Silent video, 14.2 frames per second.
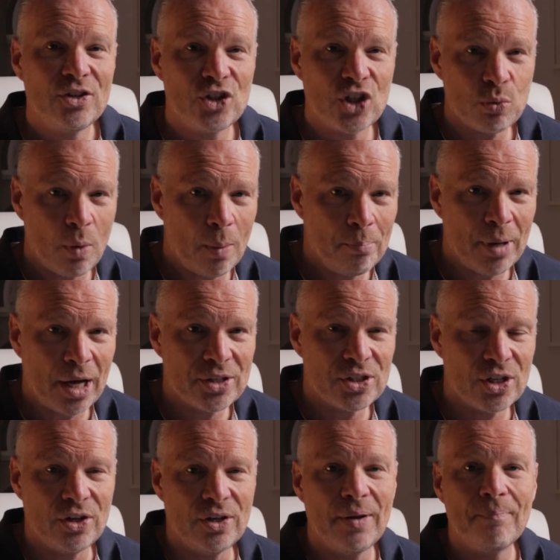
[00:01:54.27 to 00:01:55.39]
Just one
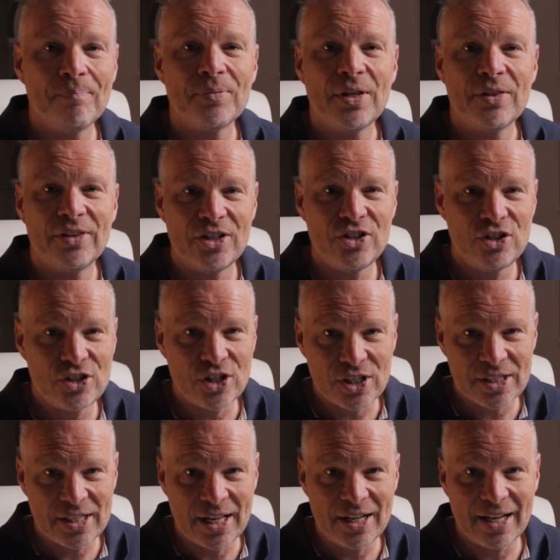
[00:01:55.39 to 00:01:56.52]
button, then you
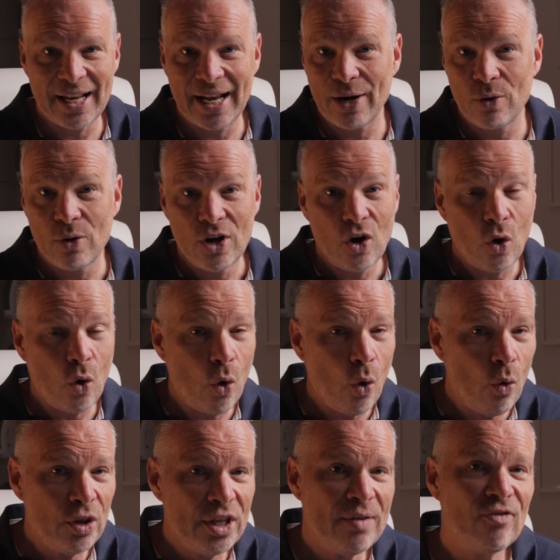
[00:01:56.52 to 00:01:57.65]
just then allow
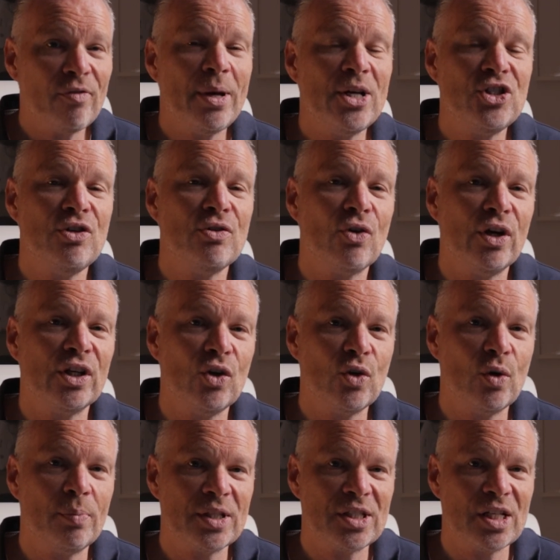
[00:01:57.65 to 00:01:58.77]
all the information you've got in
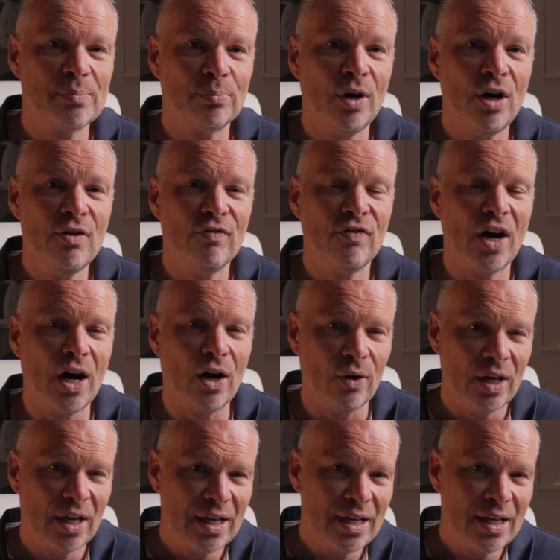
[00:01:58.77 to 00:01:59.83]
Google Business Profile